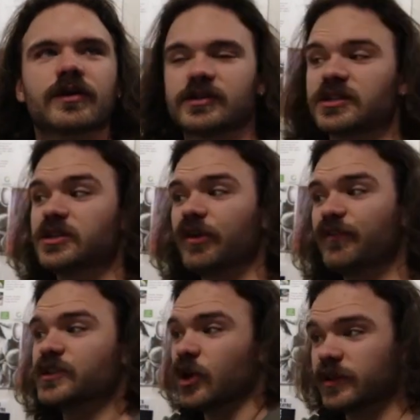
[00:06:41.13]
Because it's
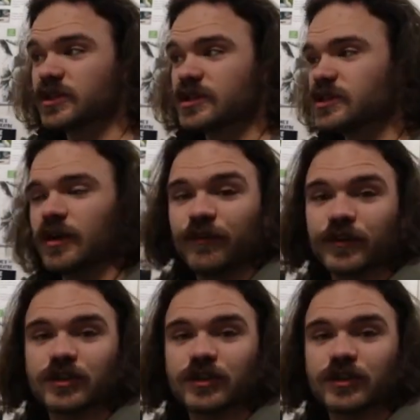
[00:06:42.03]
still, this is still